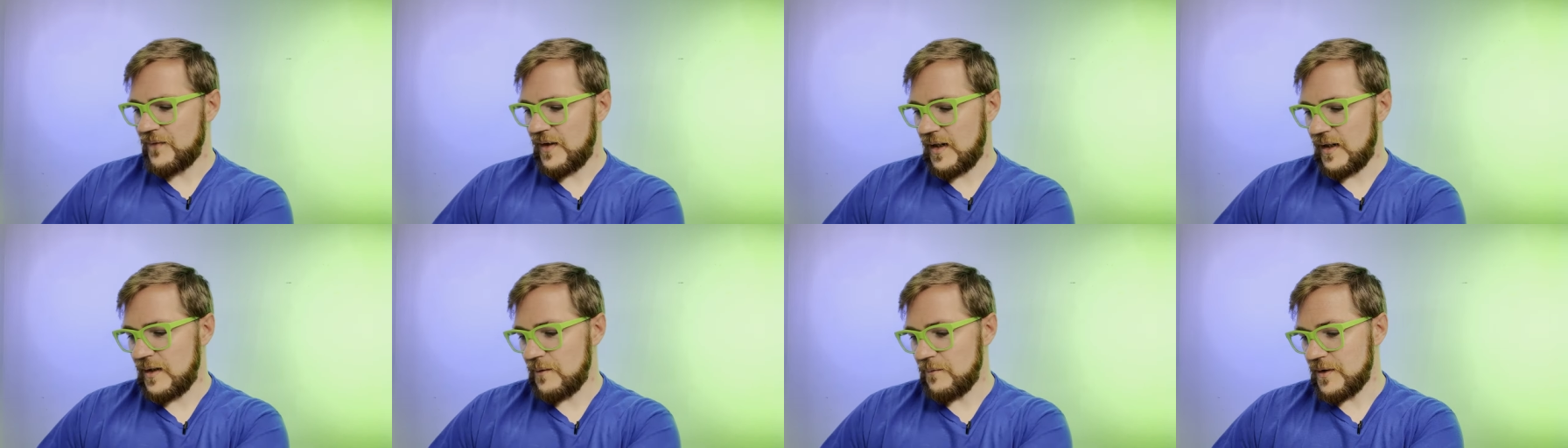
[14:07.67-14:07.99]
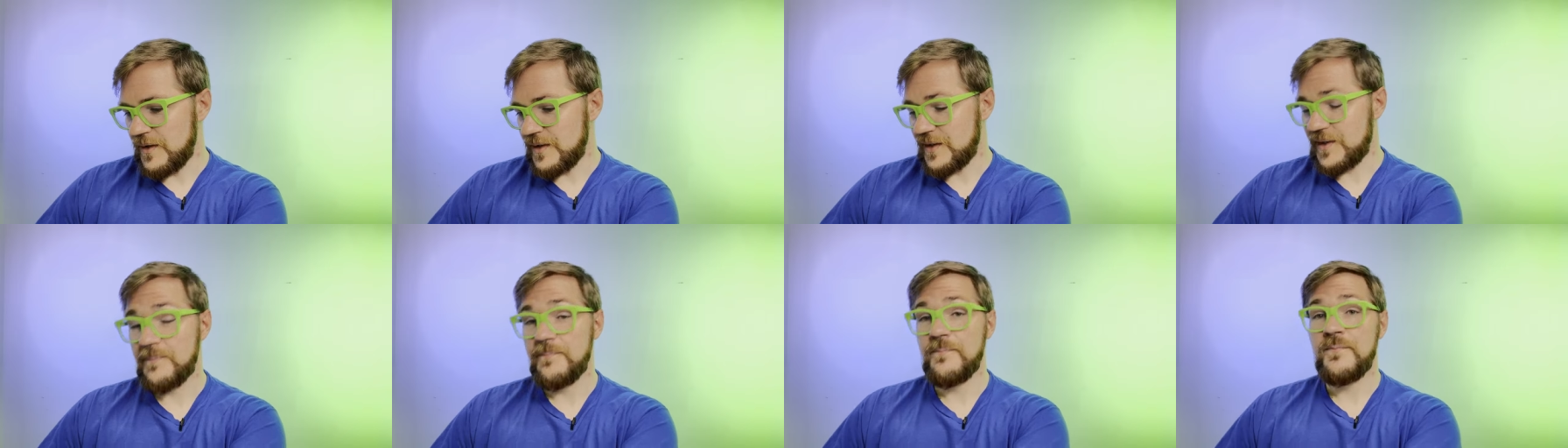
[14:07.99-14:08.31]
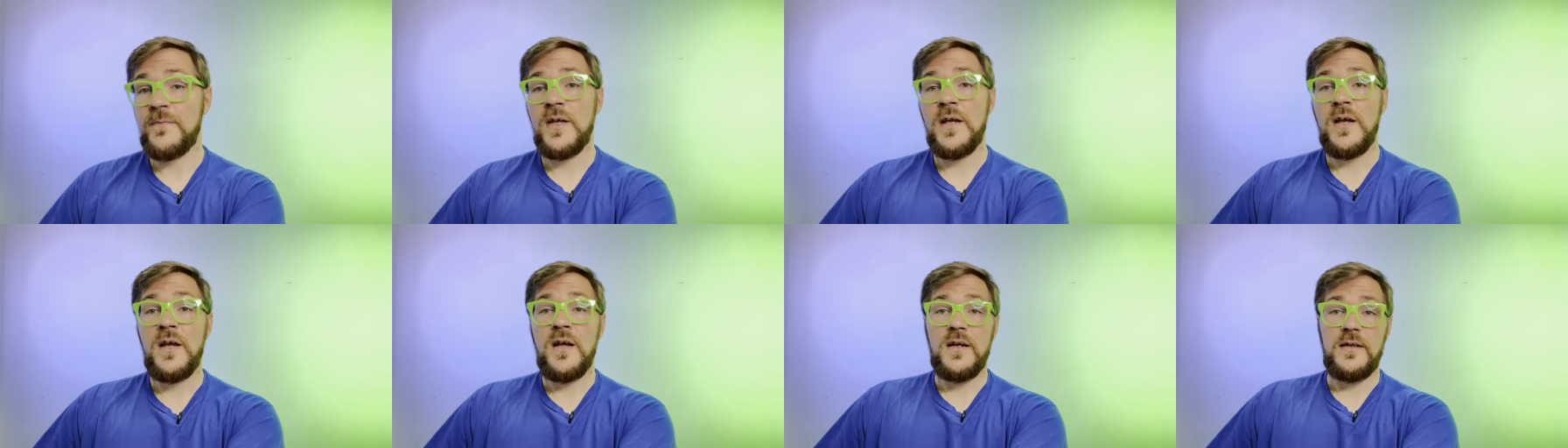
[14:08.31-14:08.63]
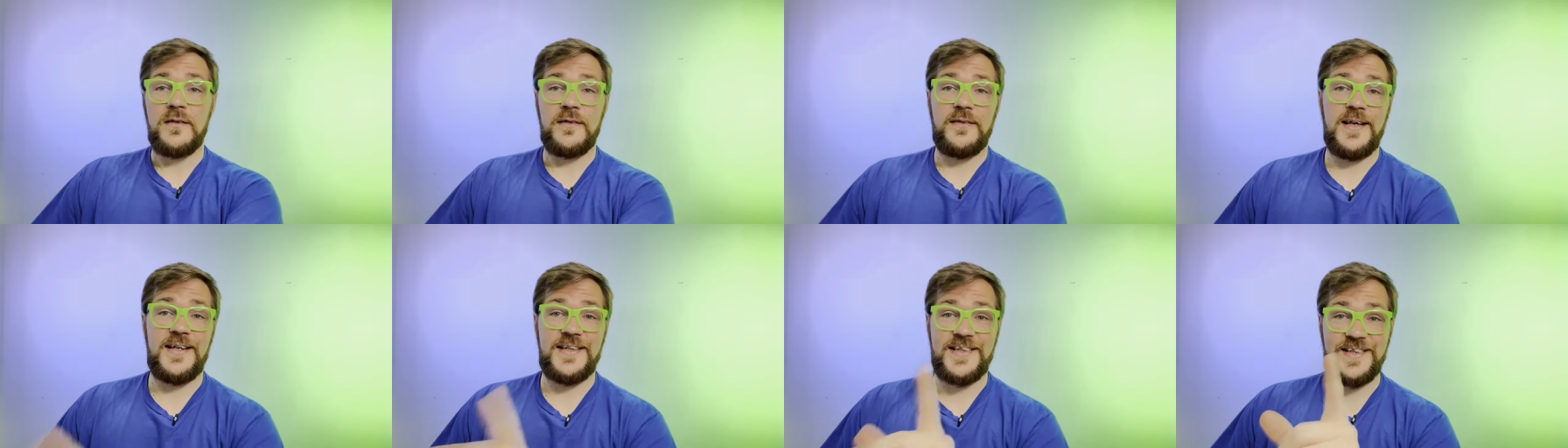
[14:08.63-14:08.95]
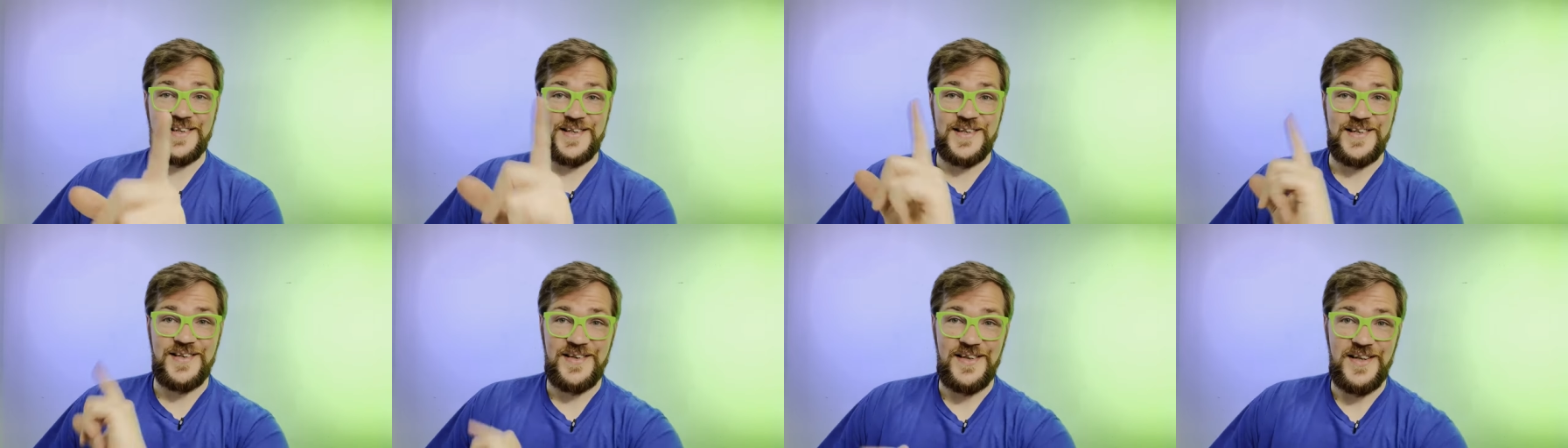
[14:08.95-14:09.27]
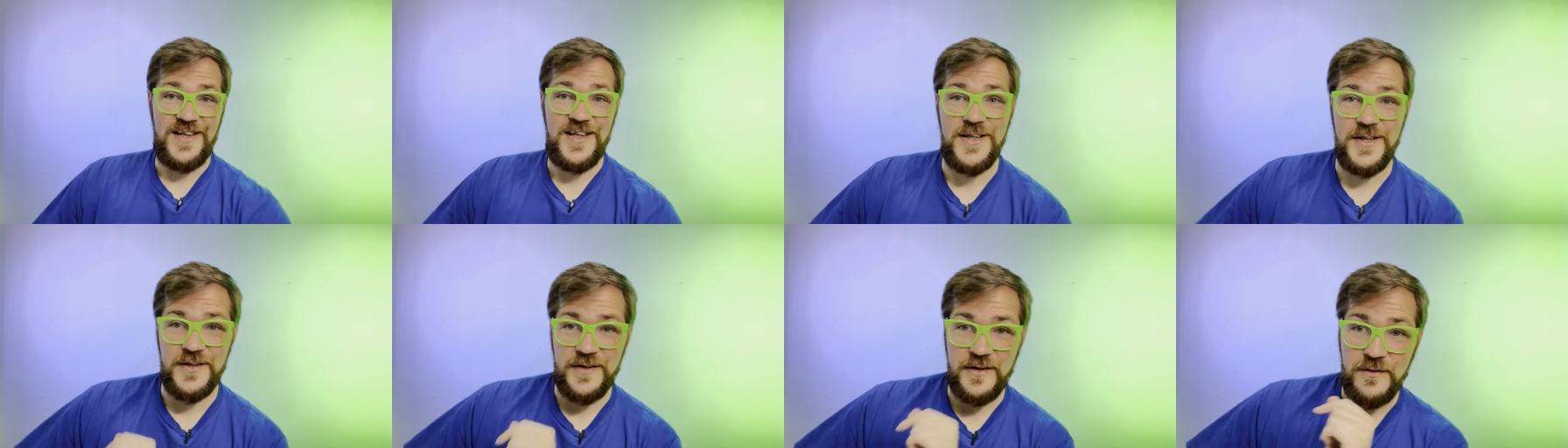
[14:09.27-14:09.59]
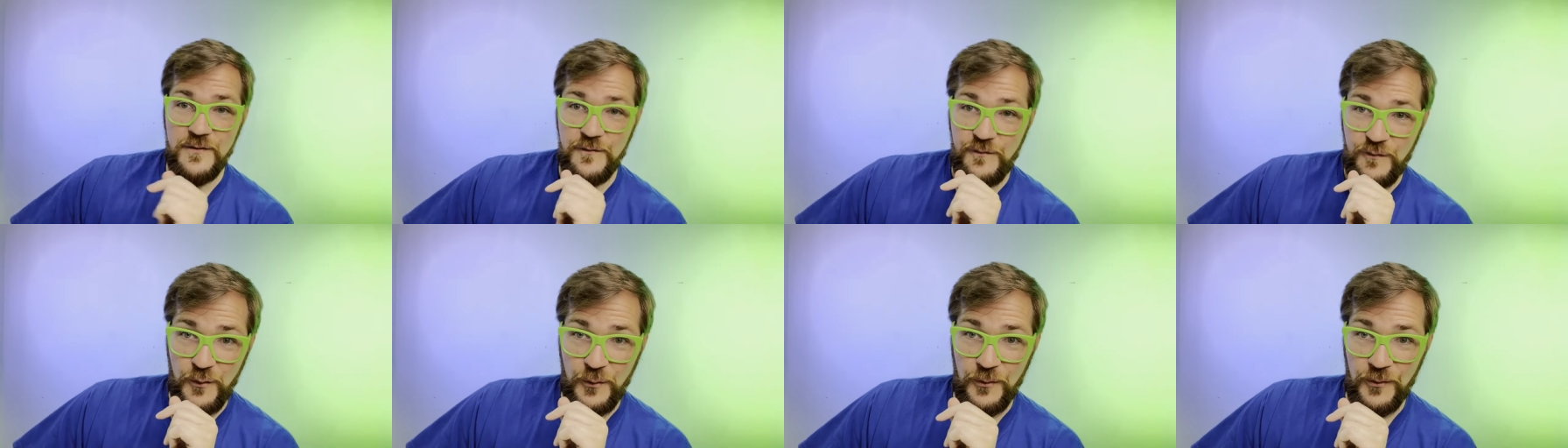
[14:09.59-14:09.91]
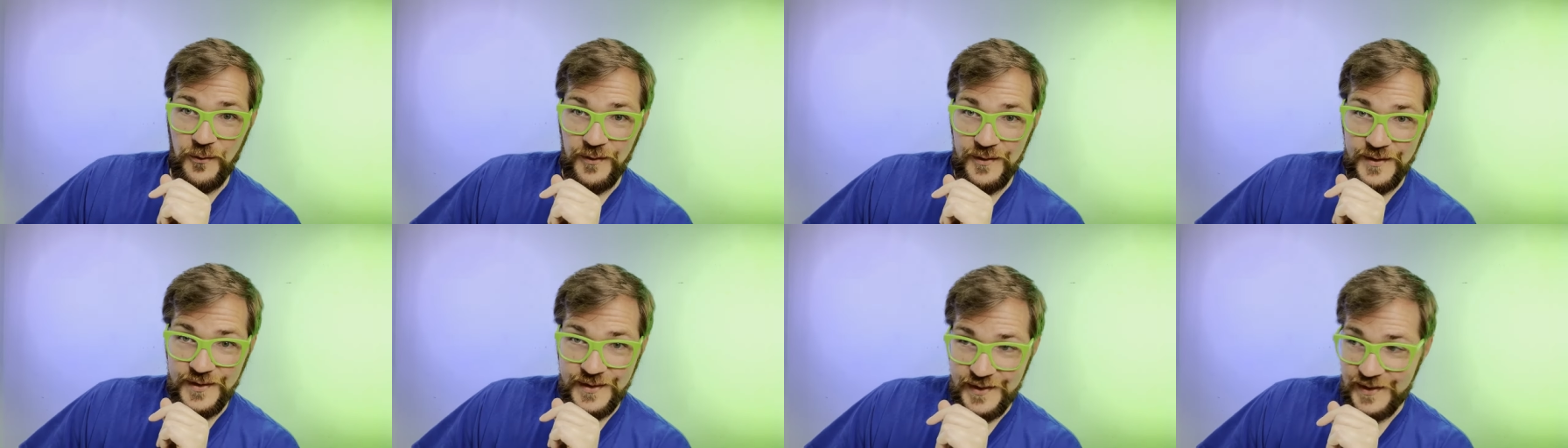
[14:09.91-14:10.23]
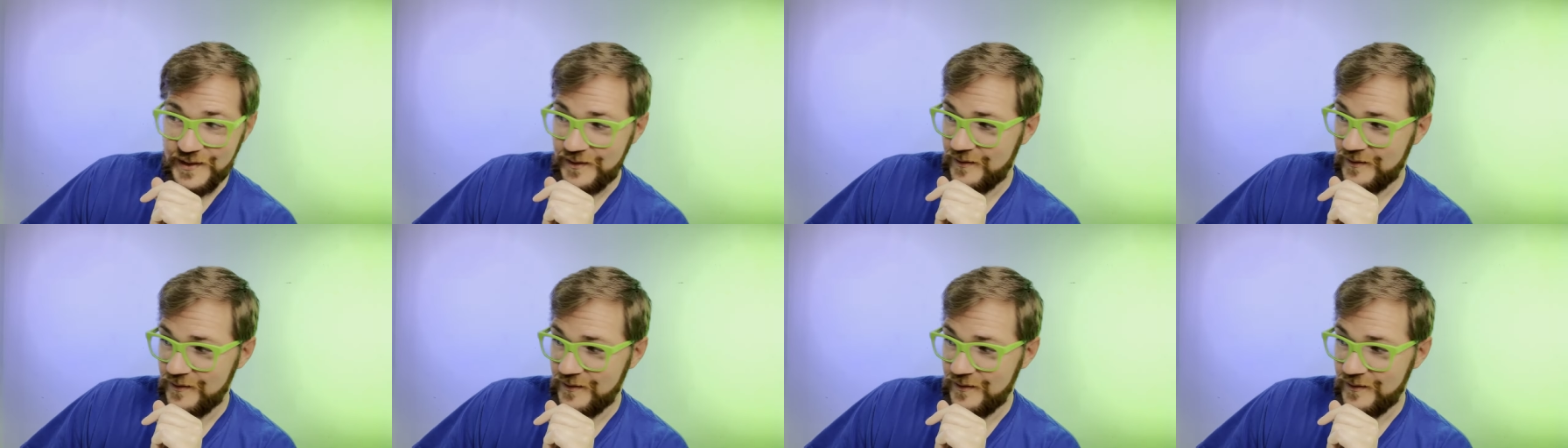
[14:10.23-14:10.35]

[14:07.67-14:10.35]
Anyways, that's it for